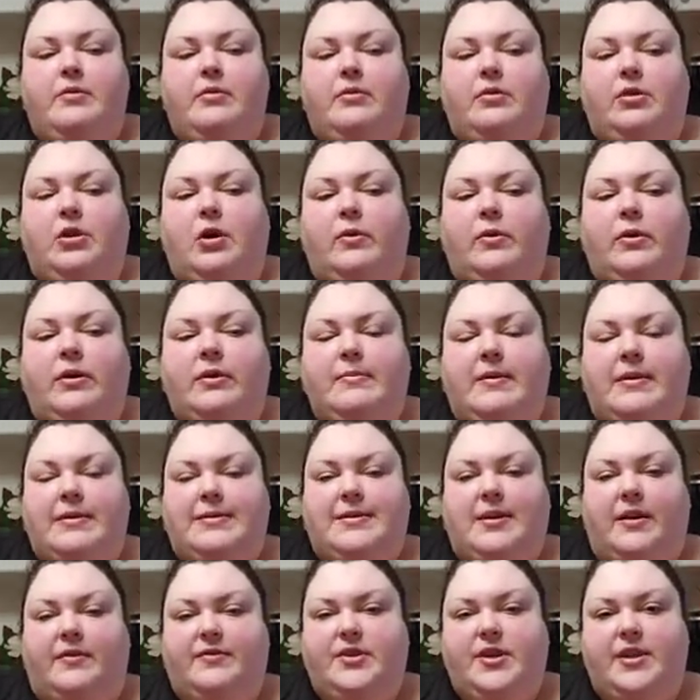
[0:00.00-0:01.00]
lowering
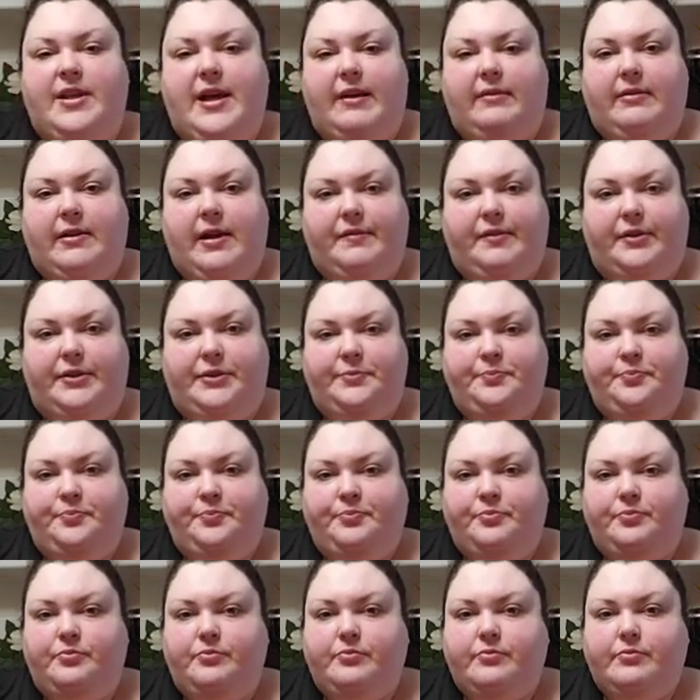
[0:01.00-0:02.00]
myself to that level,
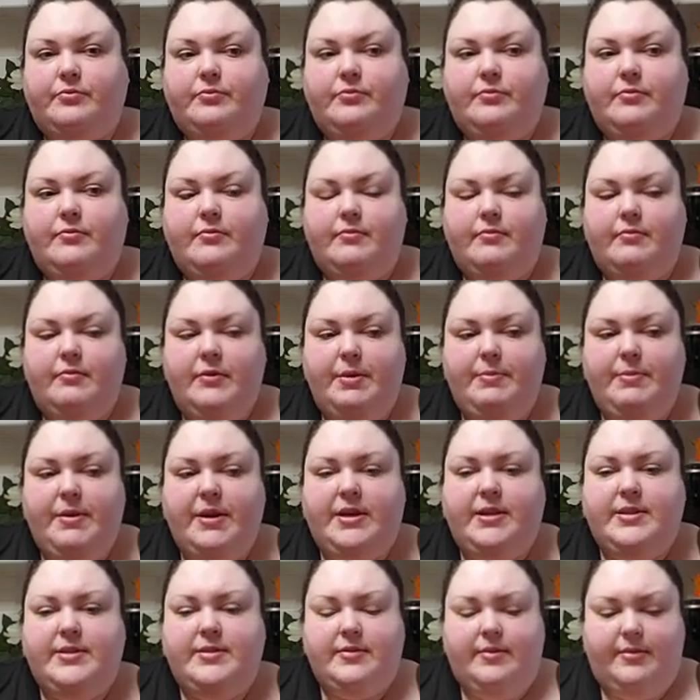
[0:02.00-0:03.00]

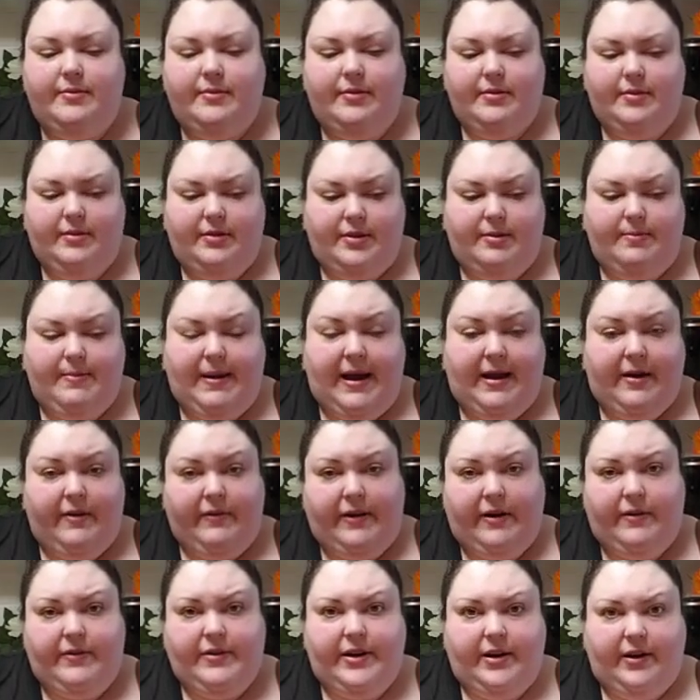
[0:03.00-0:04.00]
because the
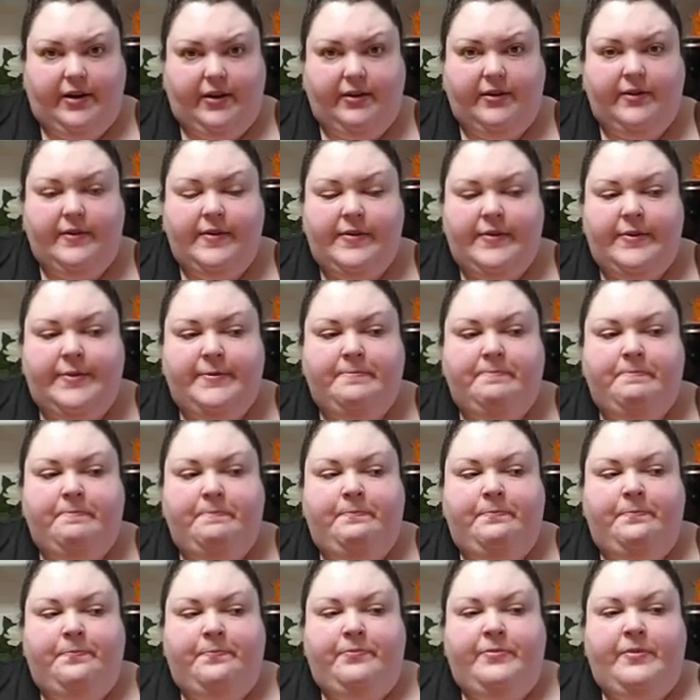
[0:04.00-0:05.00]
background here
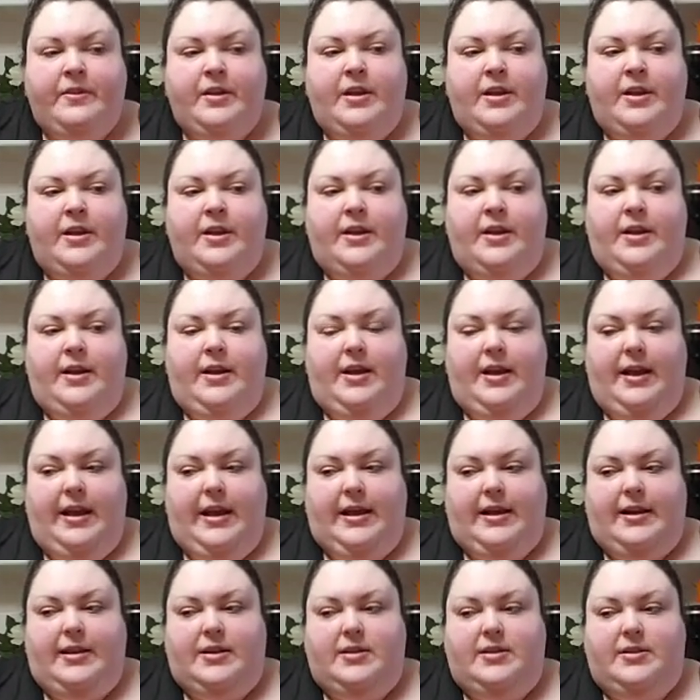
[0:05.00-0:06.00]

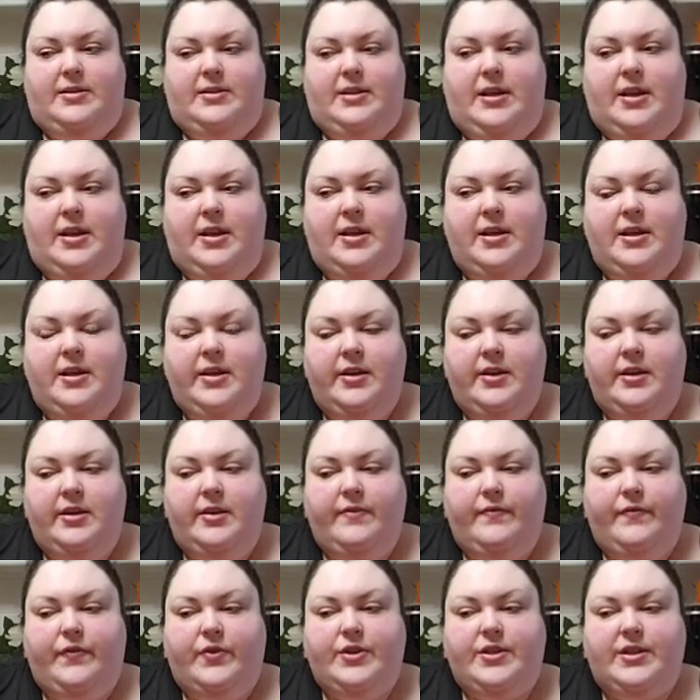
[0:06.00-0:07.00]
is,
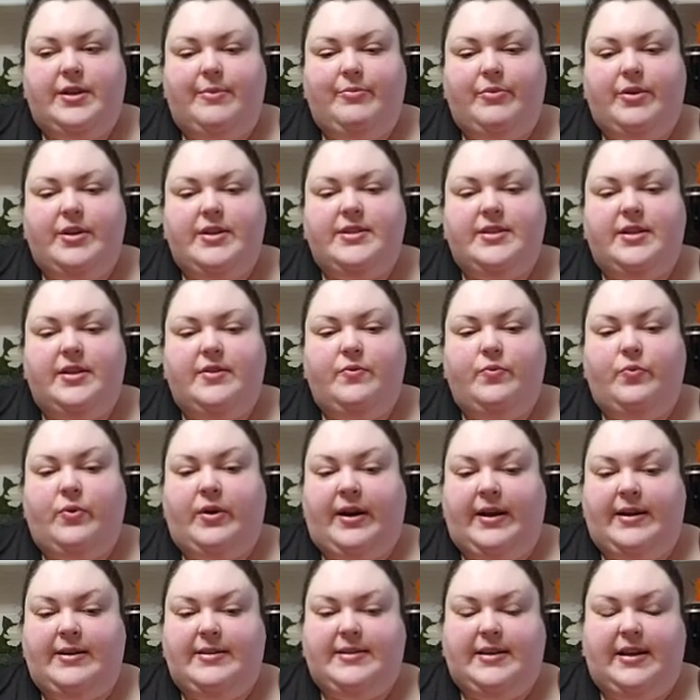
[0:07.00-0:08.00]
for some reason,
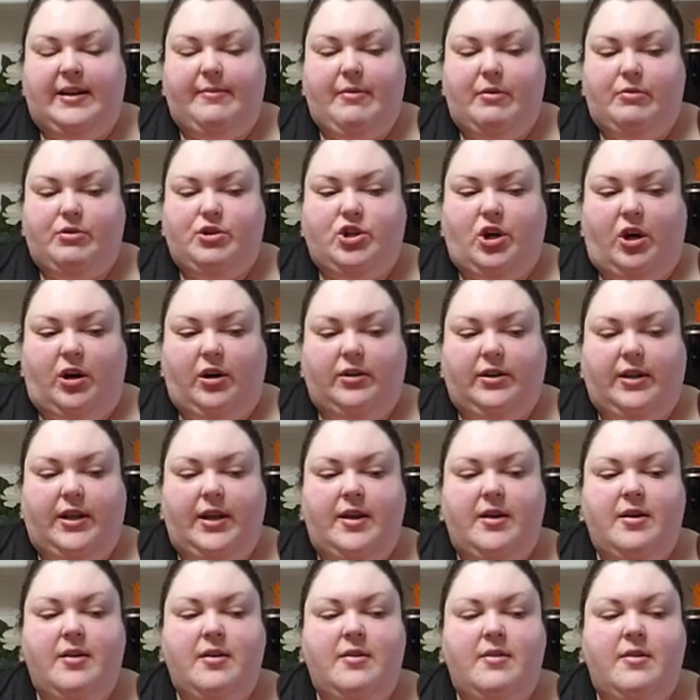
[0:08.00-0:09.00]
what I said about
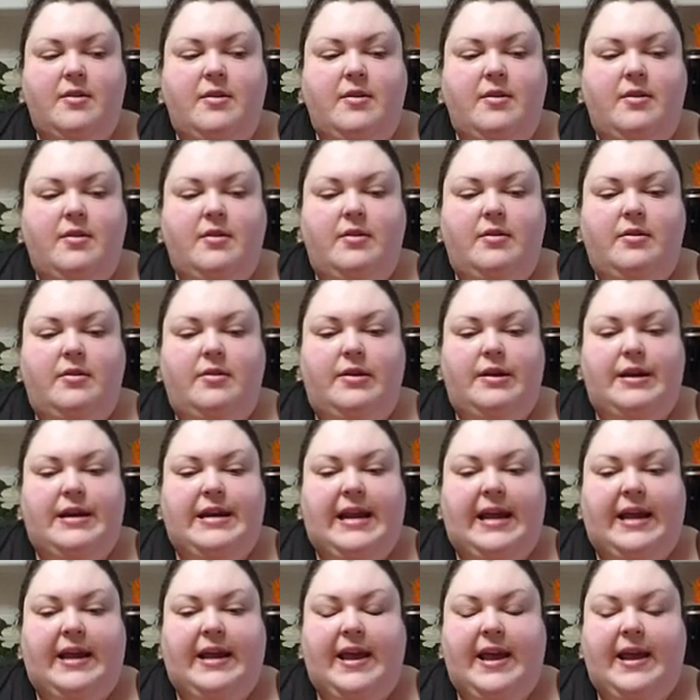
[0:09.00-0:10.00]
Charlie
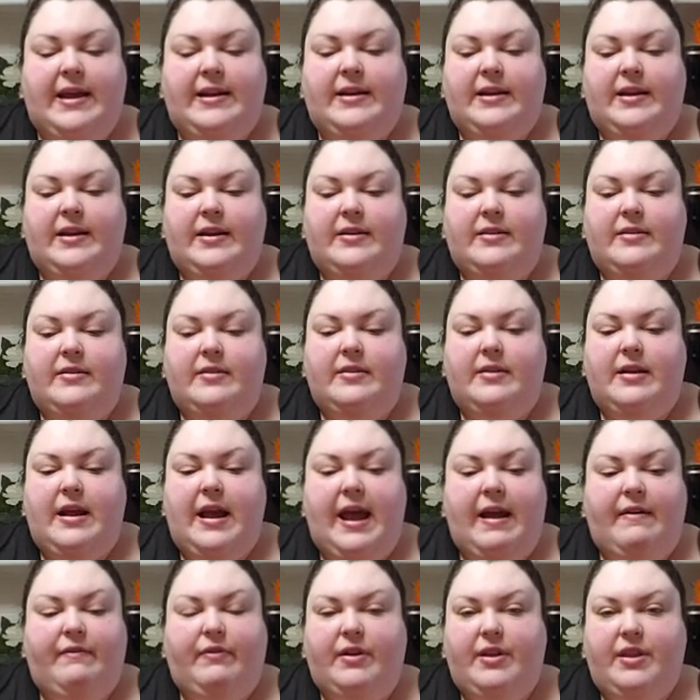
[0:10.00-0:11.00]
negated
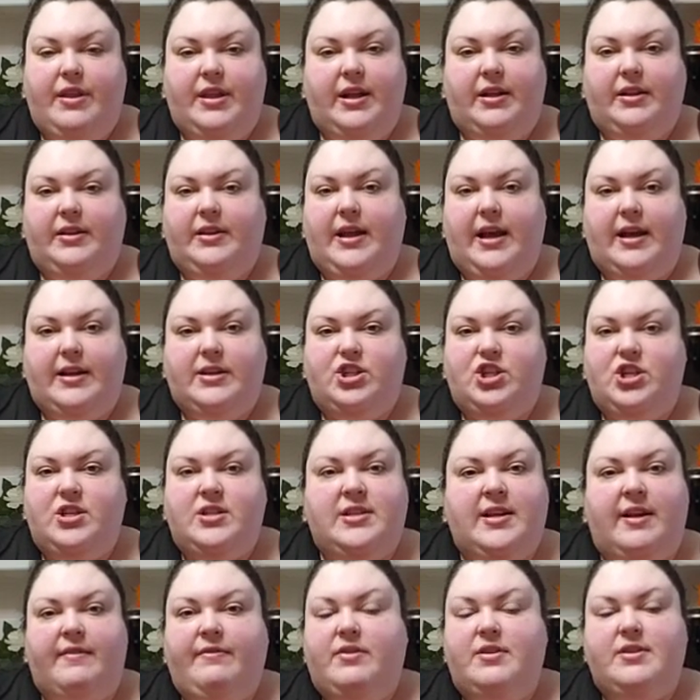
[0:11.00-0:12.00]
everything that
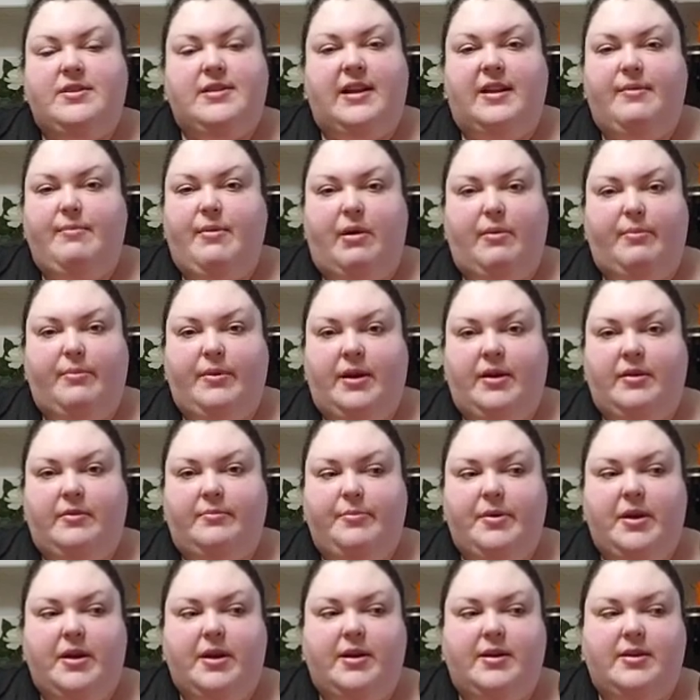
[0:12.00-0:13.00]
she's ever said about me,
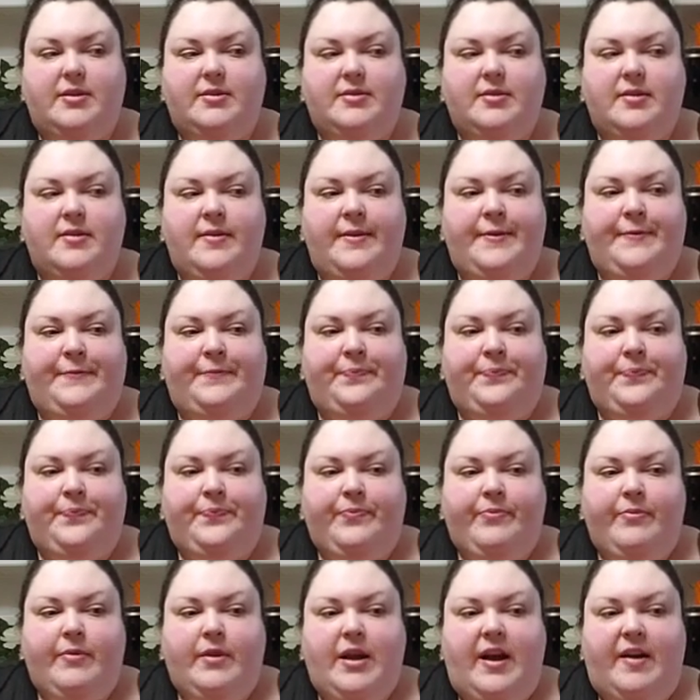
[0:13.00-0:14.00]
because
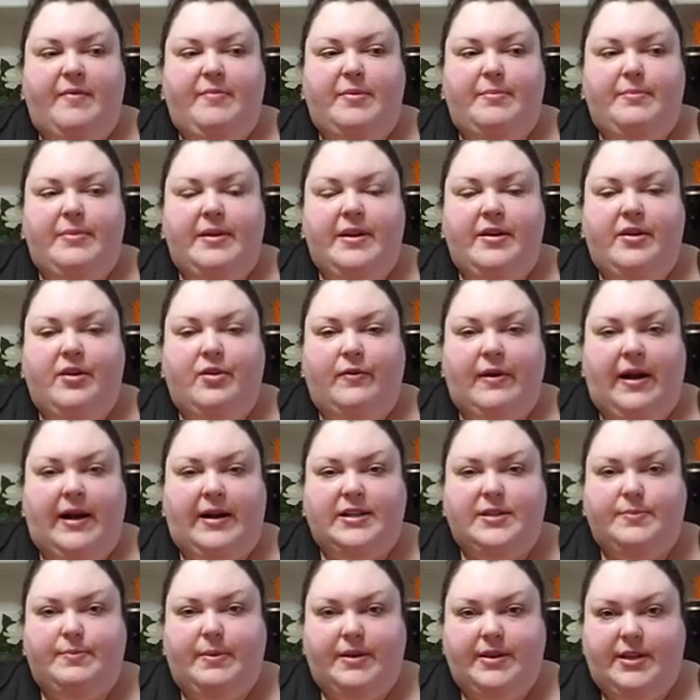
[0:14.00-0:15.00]
I've been being
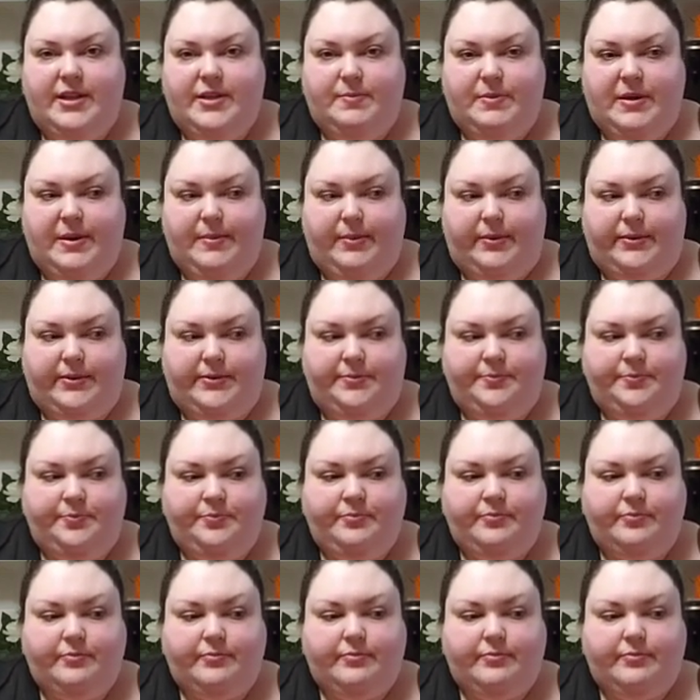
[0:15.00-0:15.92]
harassed by these people